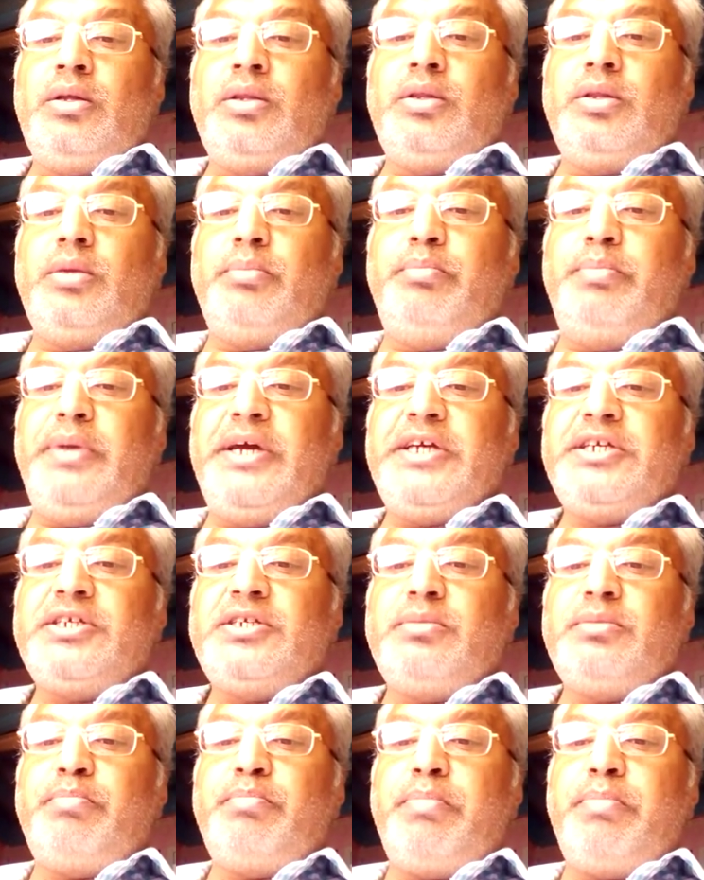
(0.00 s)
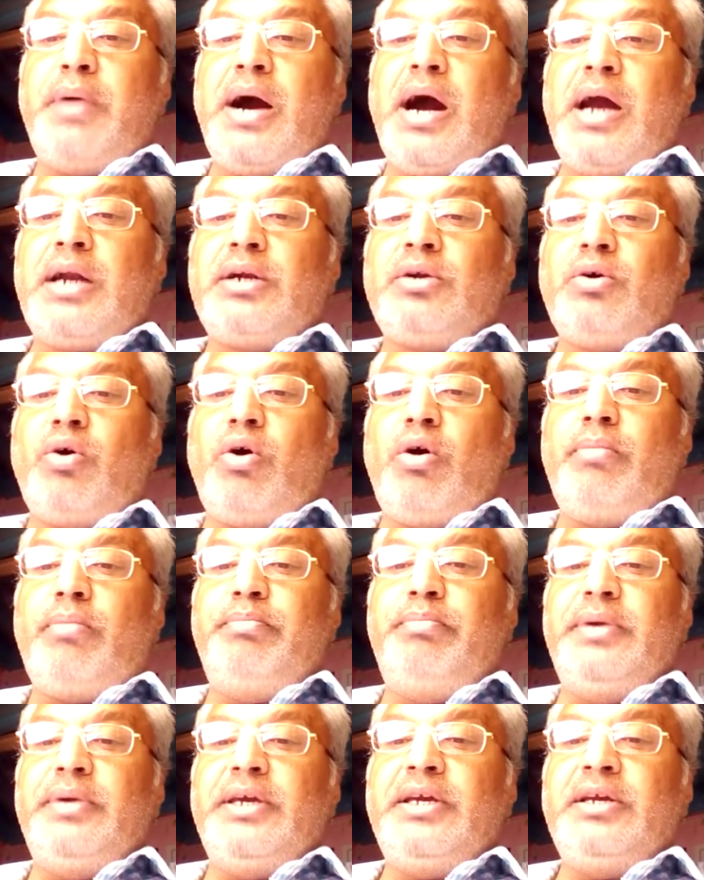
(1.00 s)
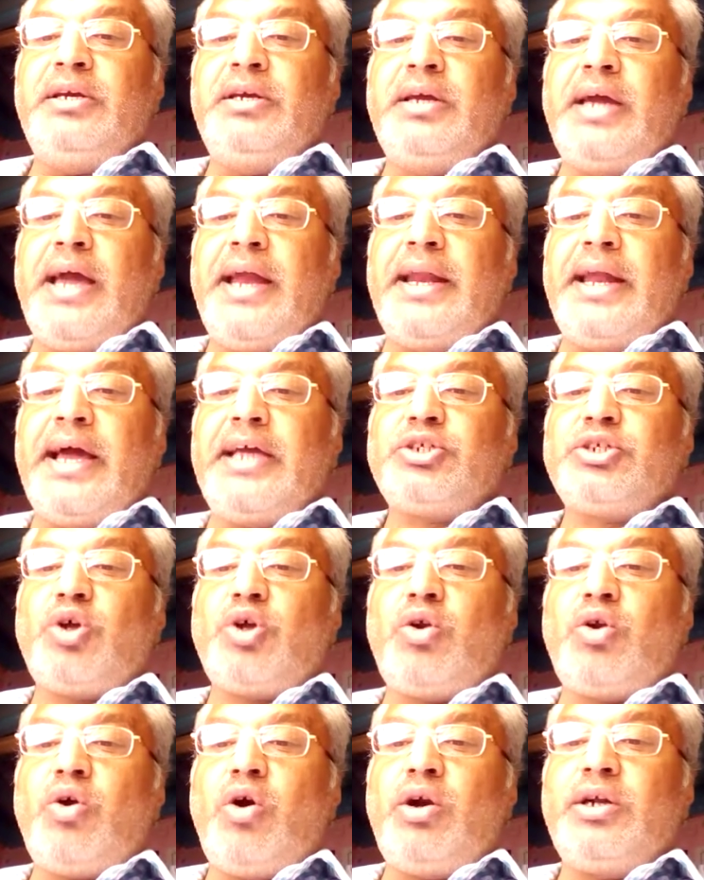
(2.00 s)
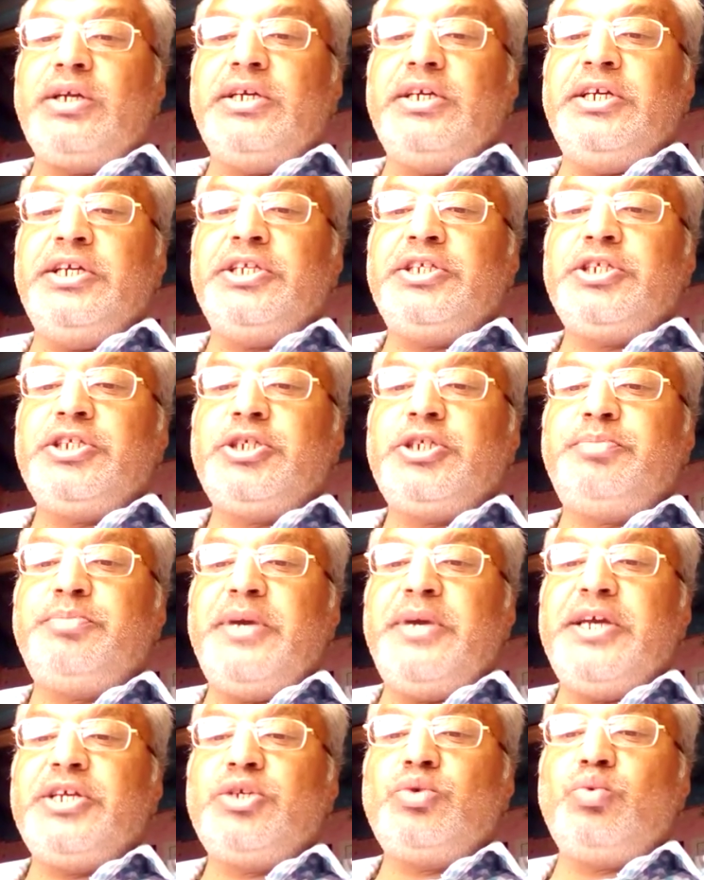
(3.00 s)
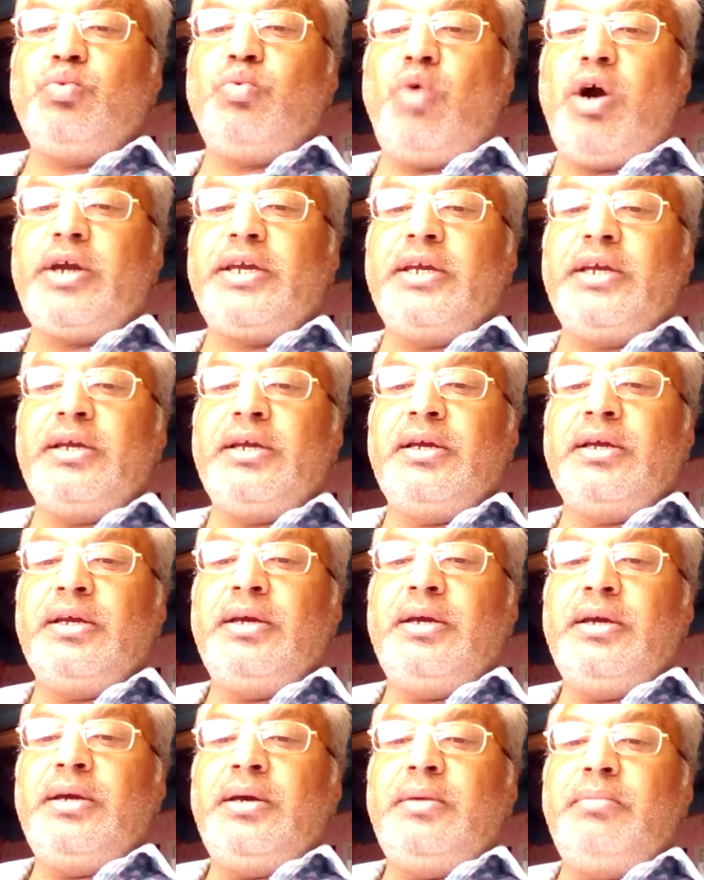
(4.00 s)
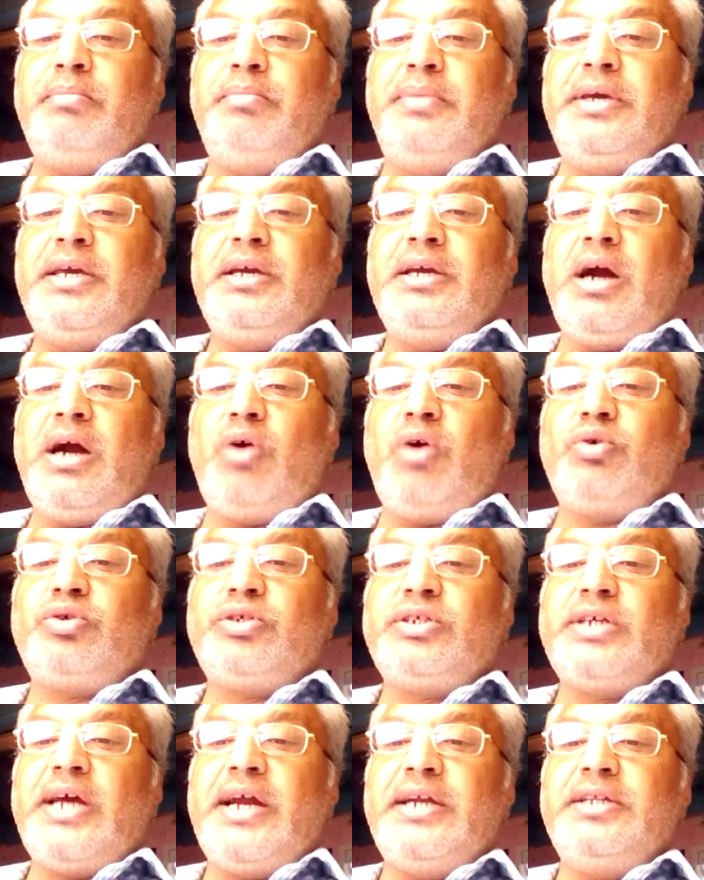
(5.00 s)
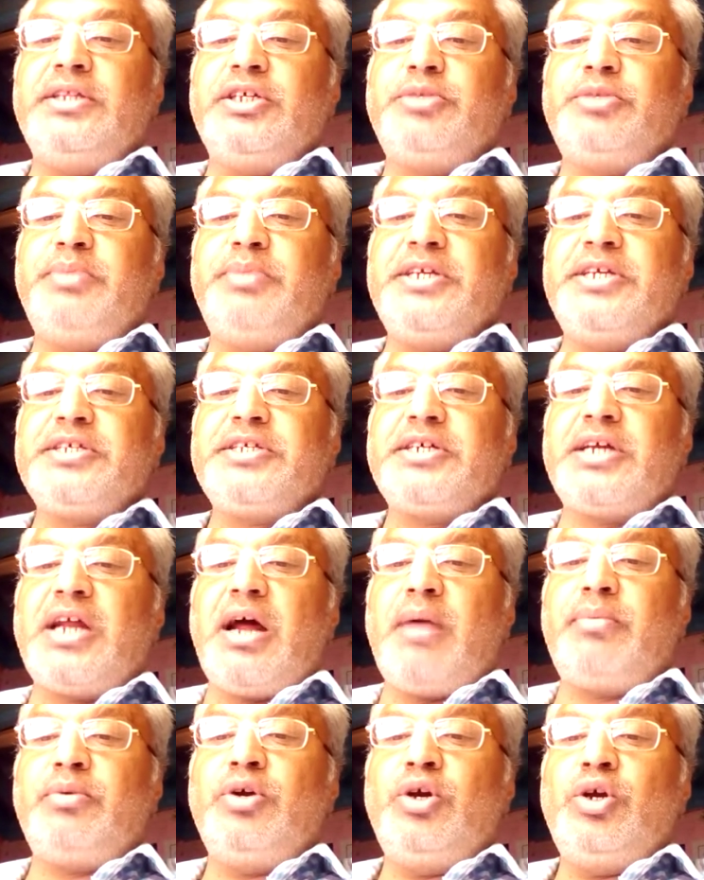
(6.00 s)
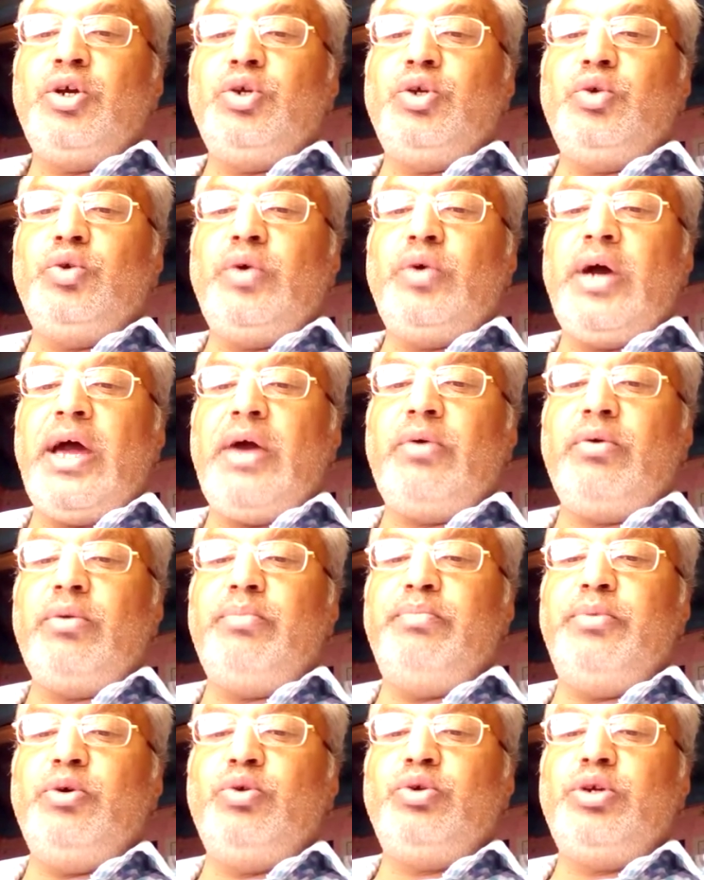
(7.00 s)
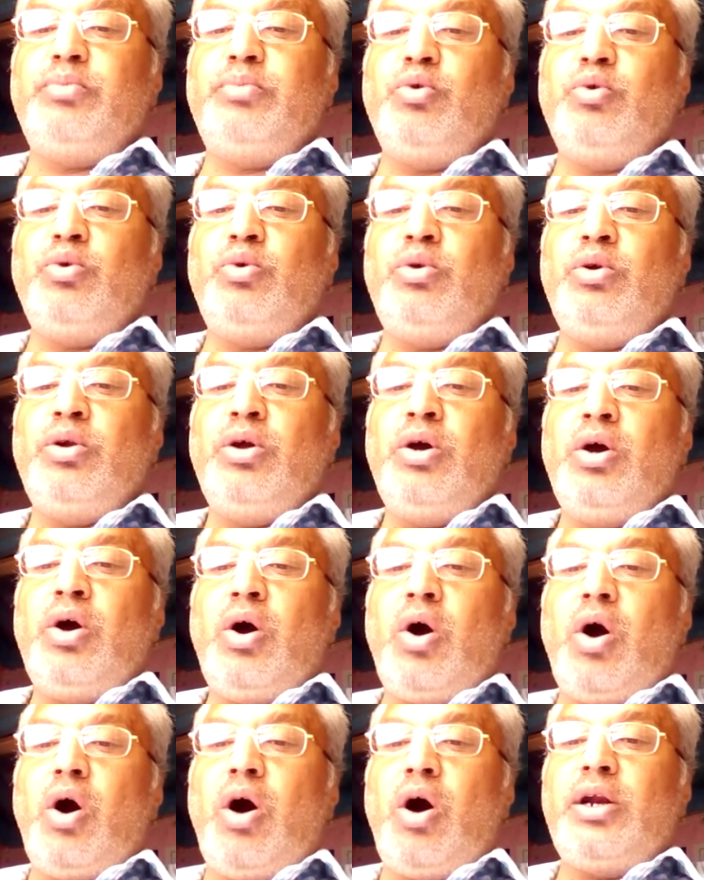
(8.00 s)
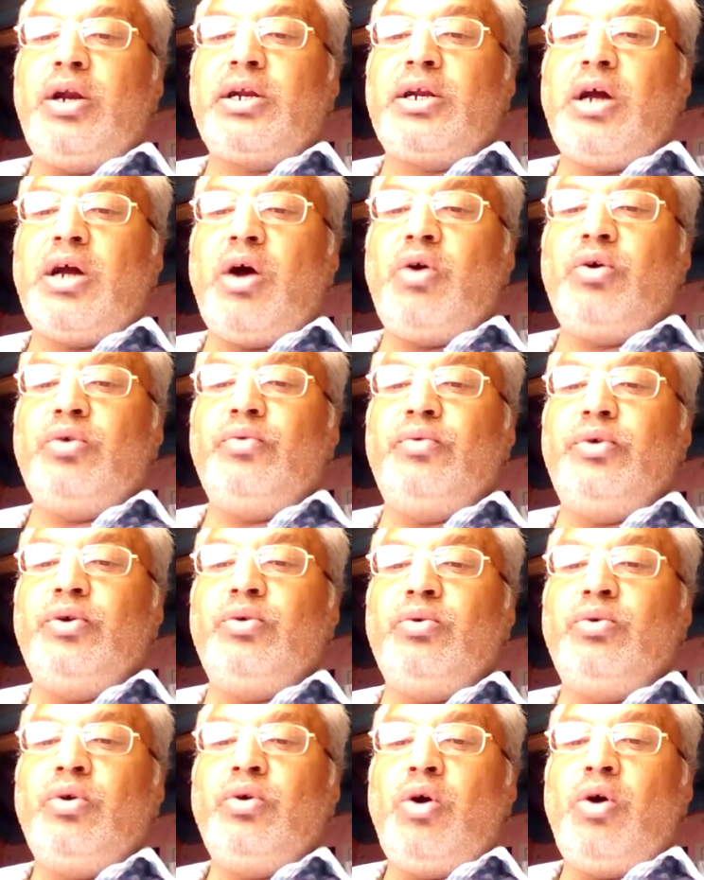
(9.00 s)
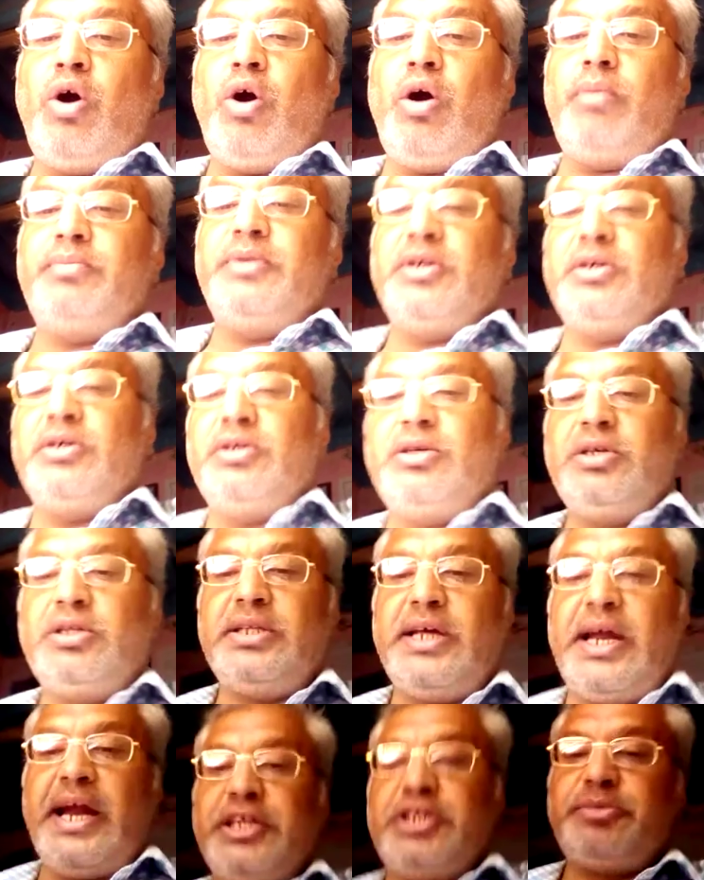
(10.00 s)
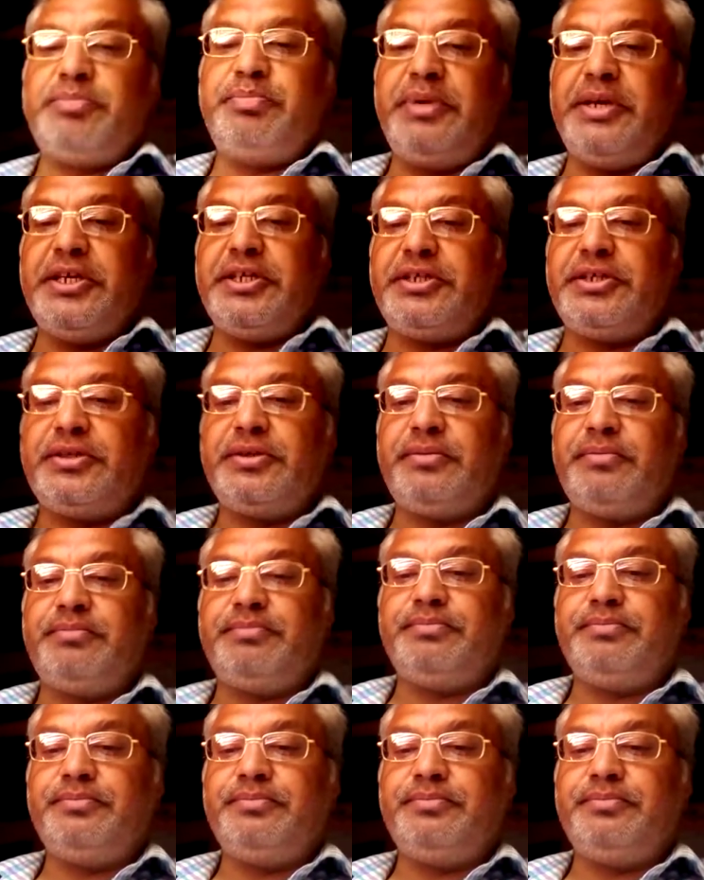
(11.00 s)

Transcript: The best part of being an astronaut is spacewalking. Being outside the spacecraft, you have a beautiful all round view of the Earth and space.